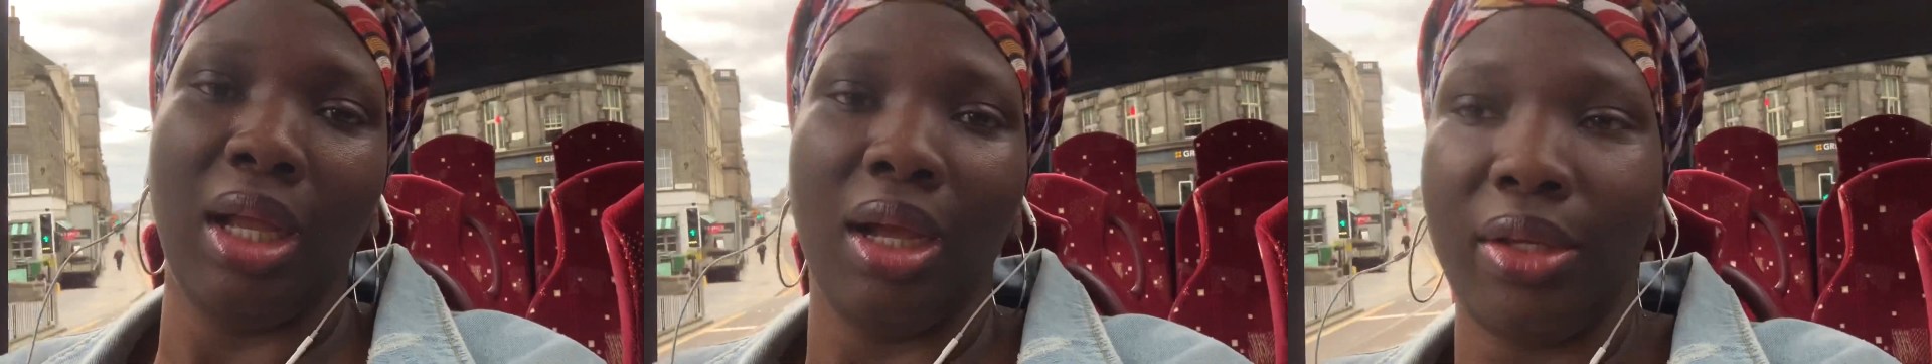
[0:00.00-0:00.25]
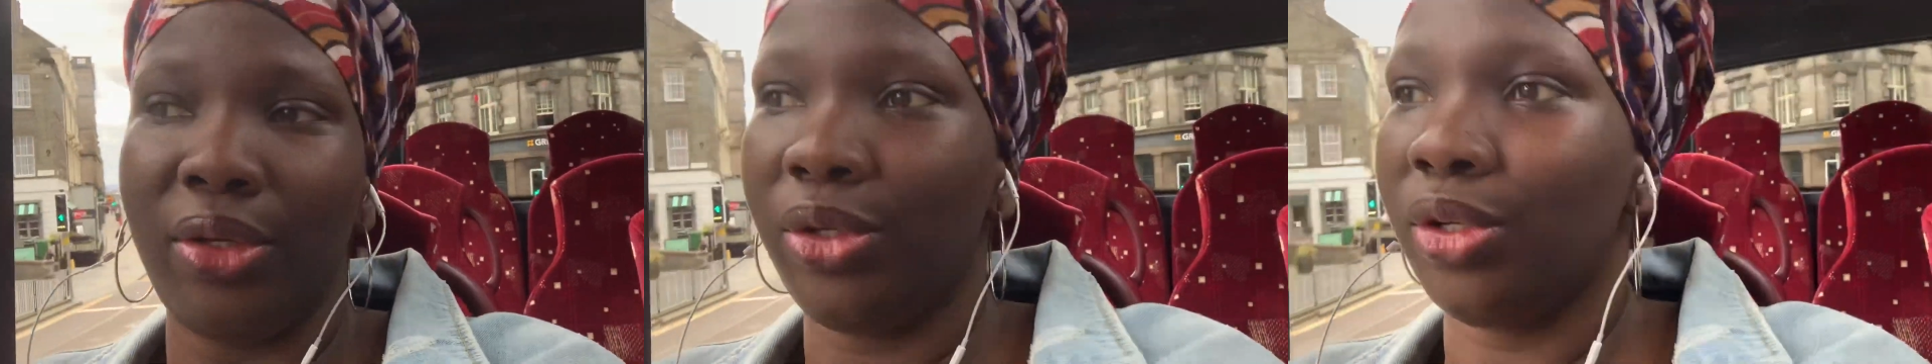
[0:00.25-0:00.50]

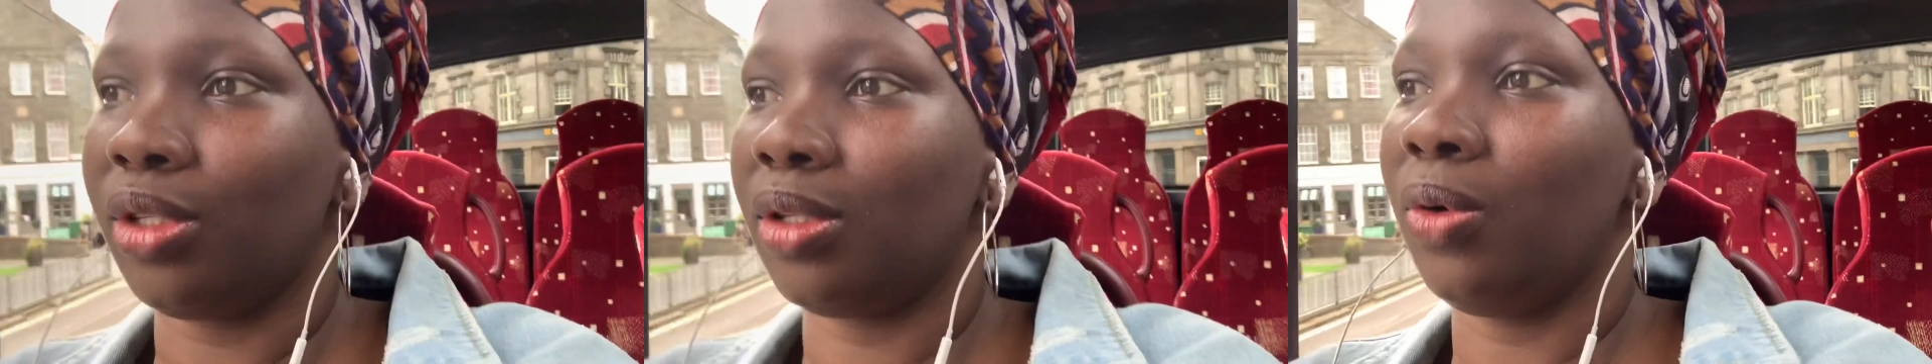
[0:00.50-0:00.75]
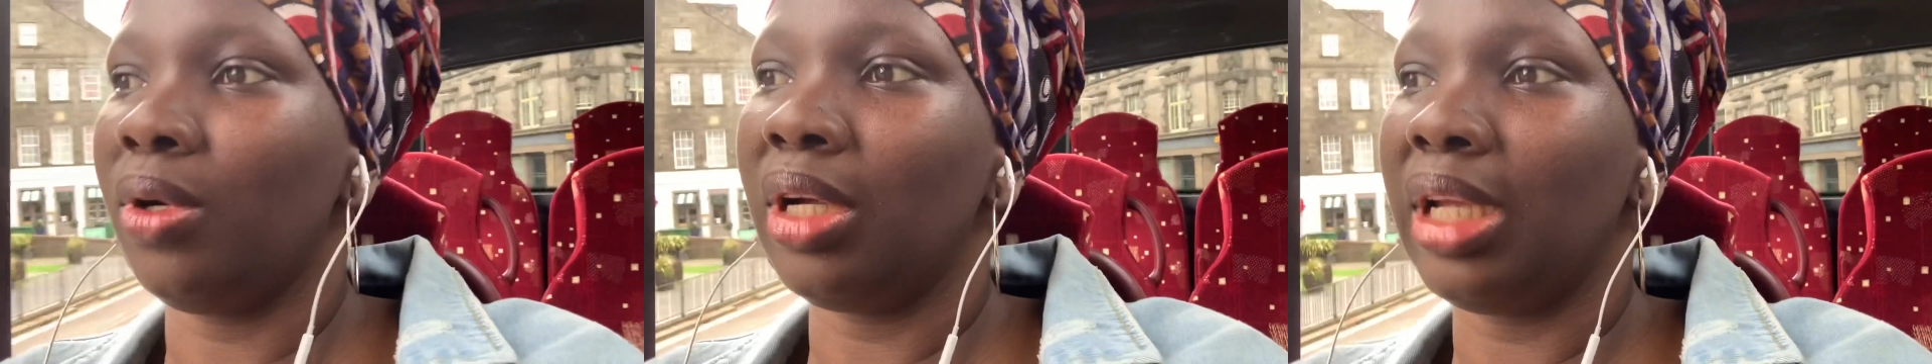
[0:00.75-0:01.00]
You're just
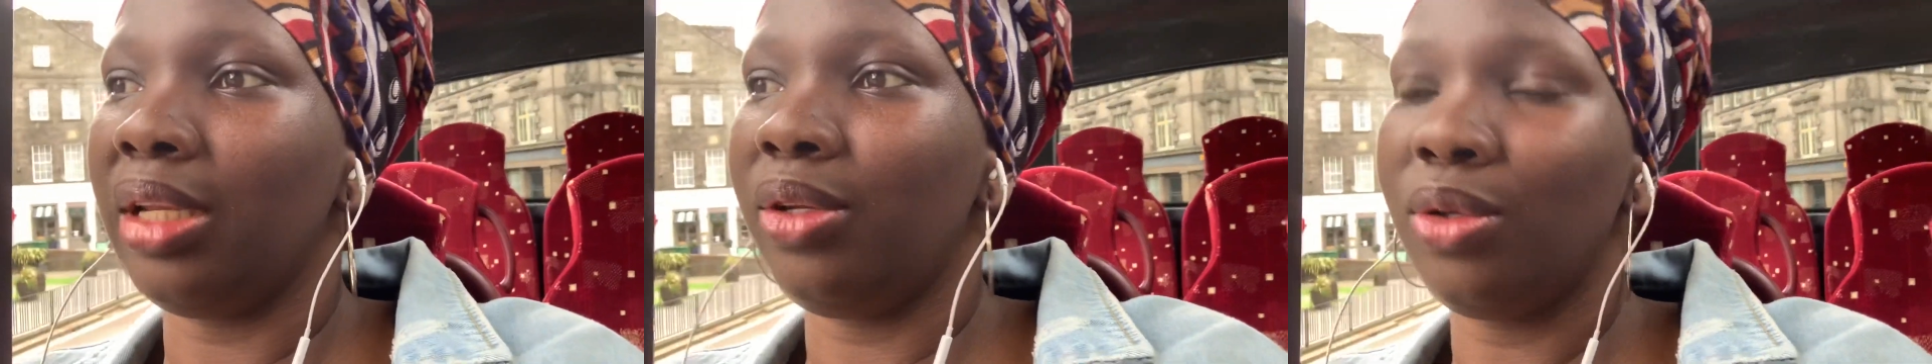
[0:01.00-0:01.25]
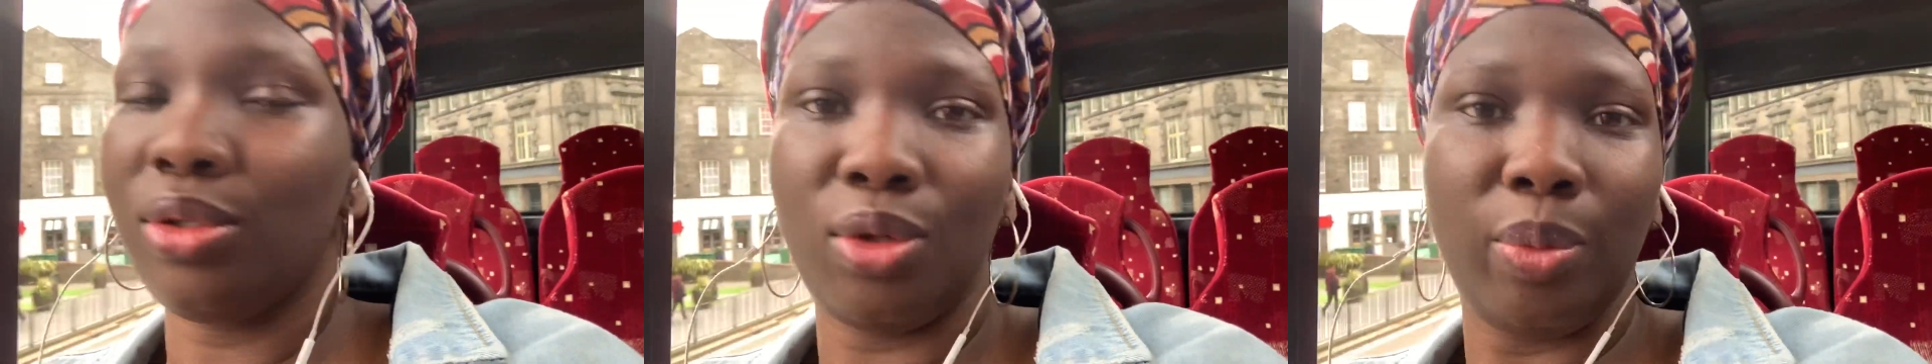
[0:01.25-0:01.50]
going to get
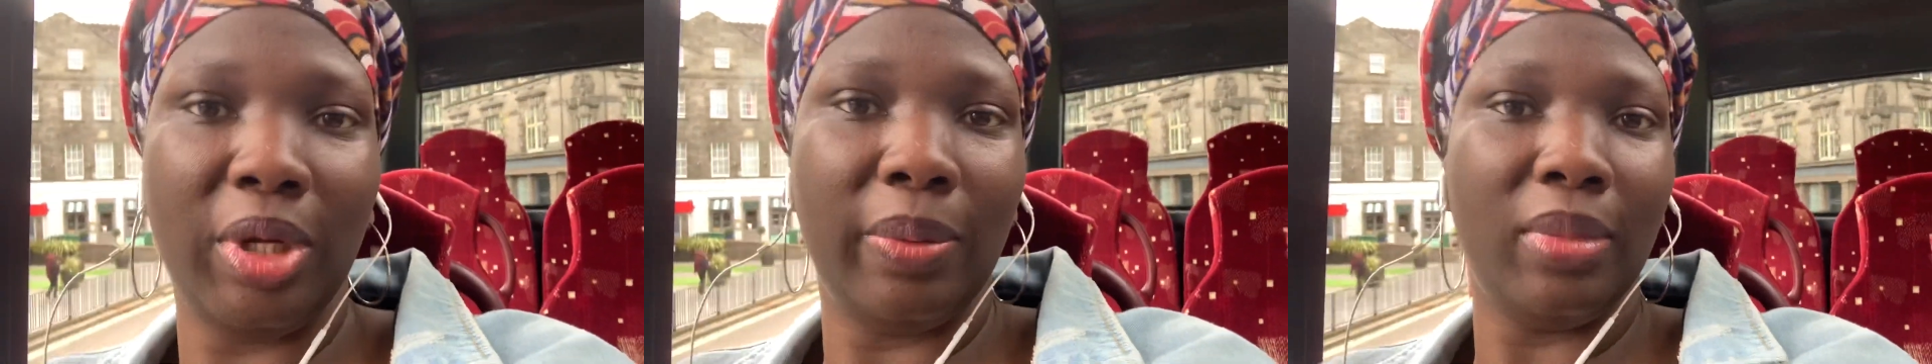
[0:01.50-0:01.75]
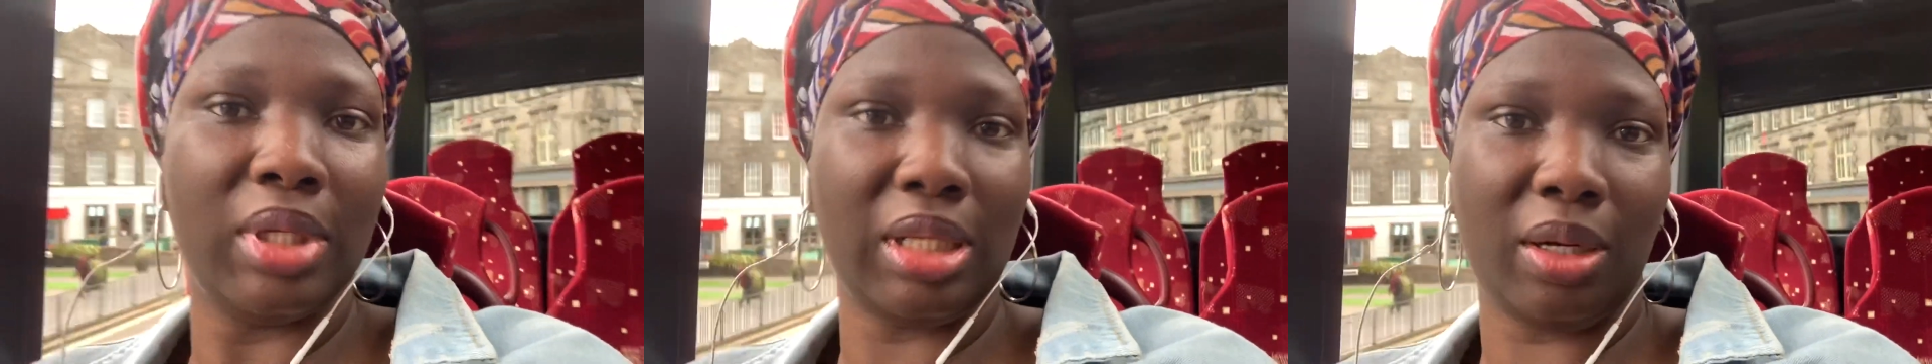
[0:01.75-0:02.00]
used to being
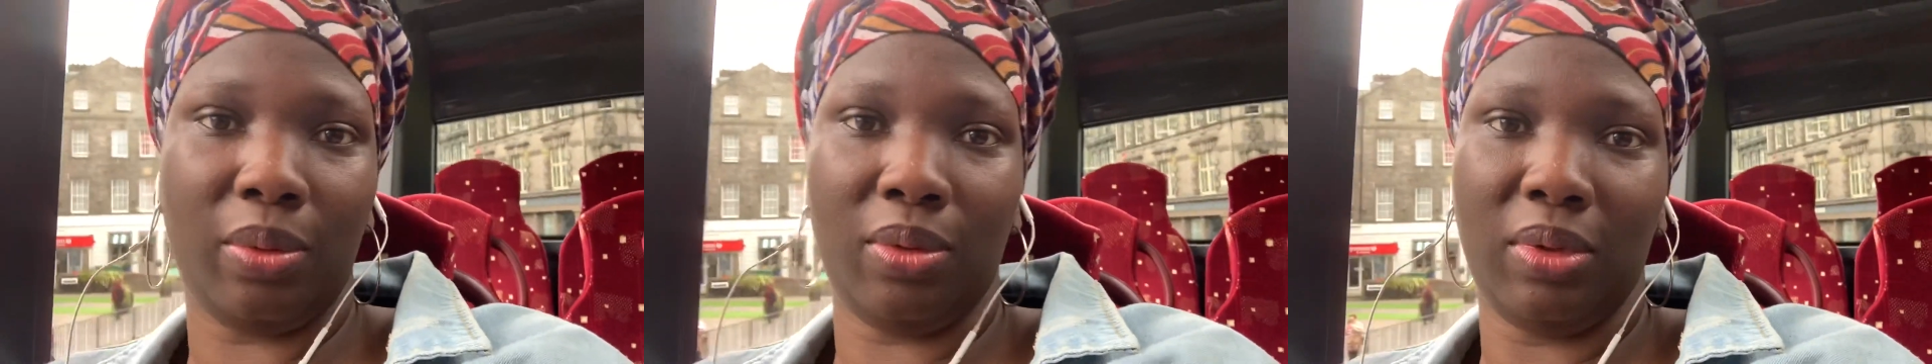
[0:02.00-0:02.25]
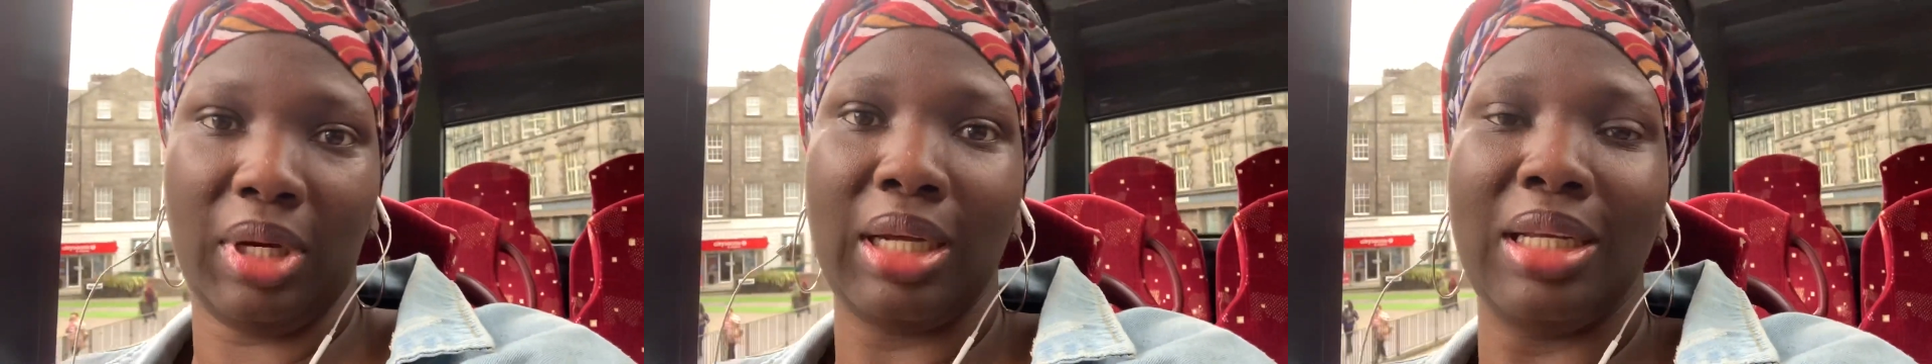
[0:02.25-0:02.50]
miserable
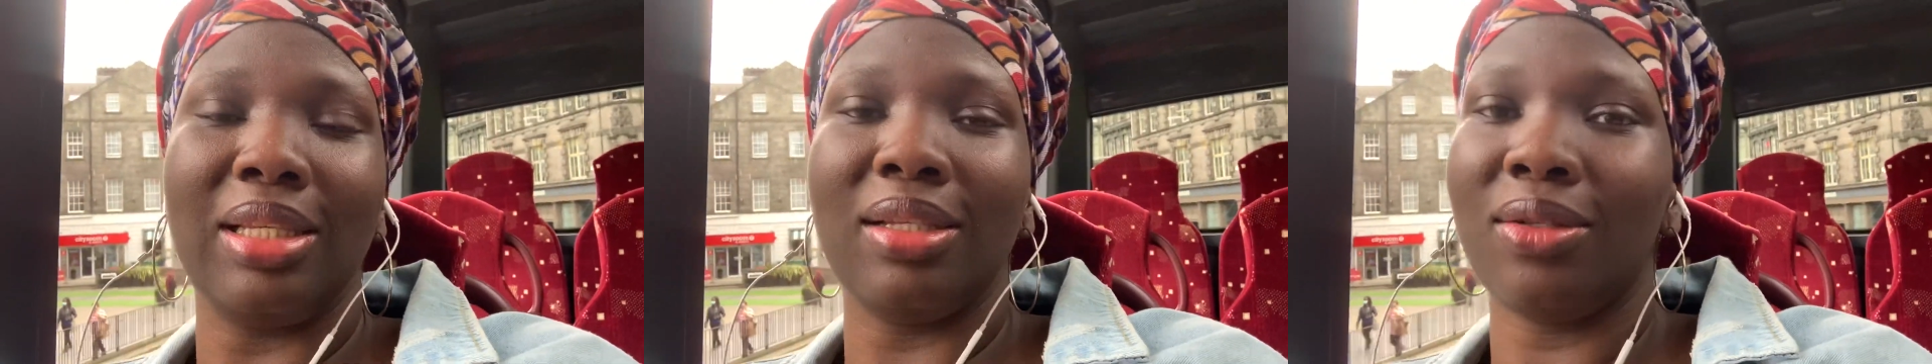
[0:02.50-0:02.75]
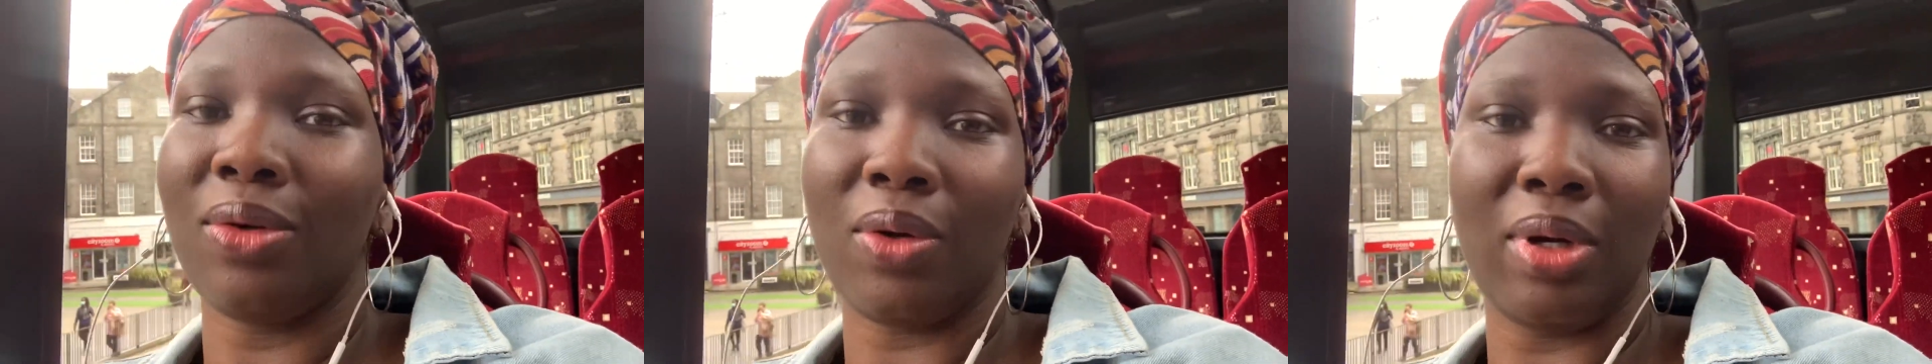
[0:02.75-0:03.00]
and this is
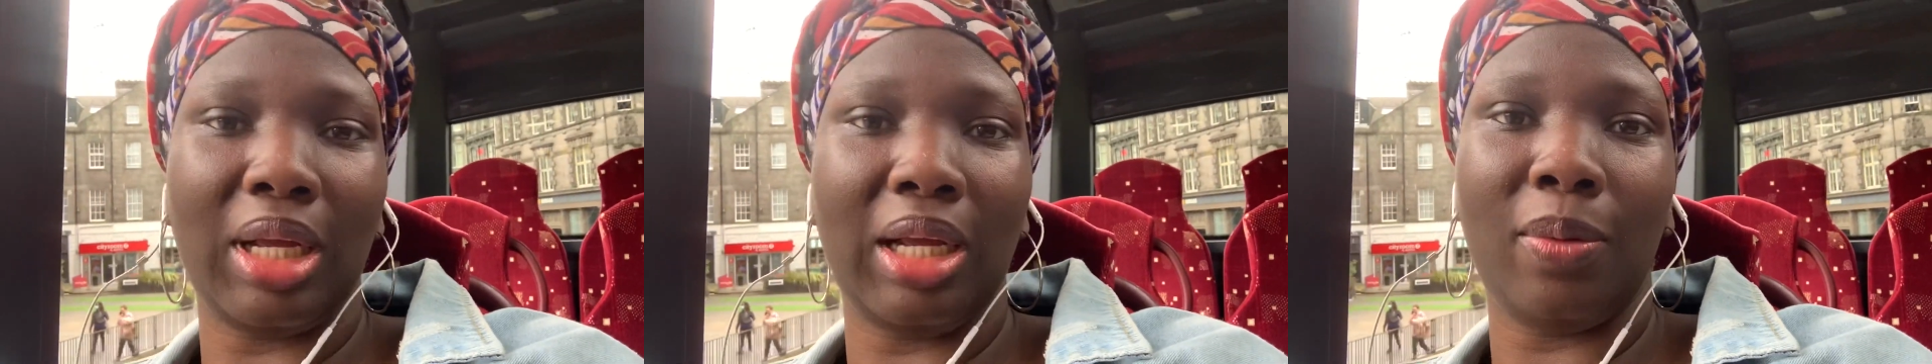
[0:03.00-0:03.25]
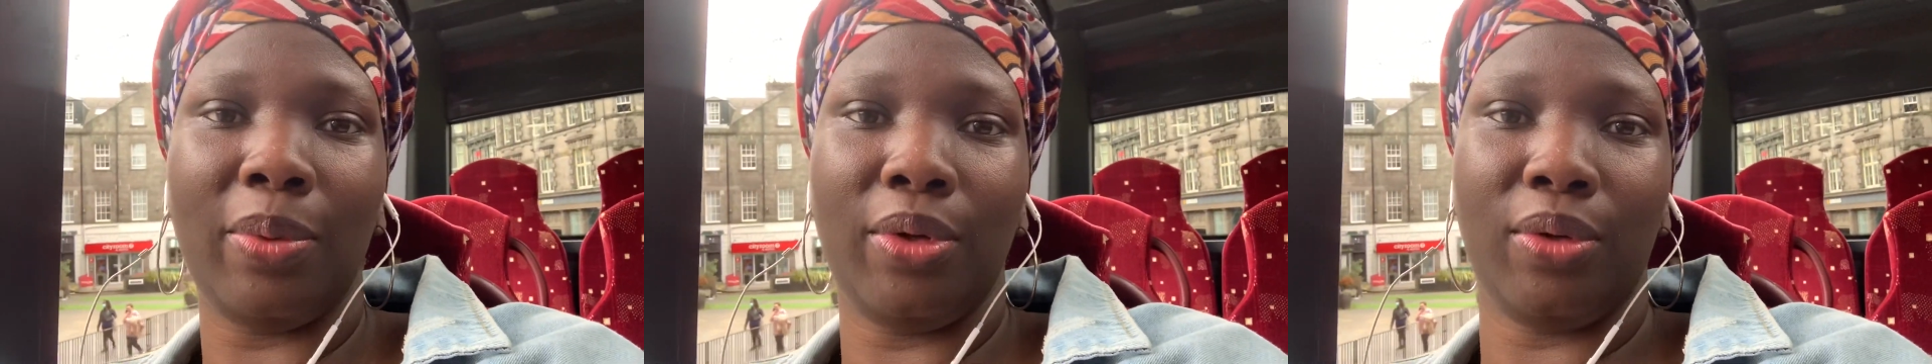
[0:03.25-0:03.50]
not going to
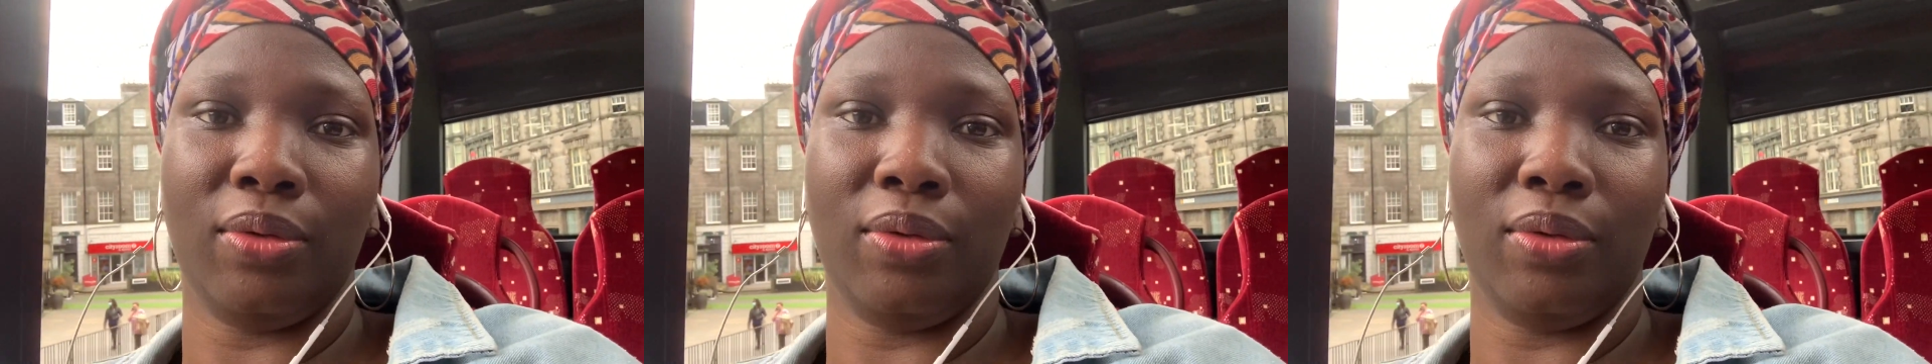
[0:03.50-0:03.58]
help you.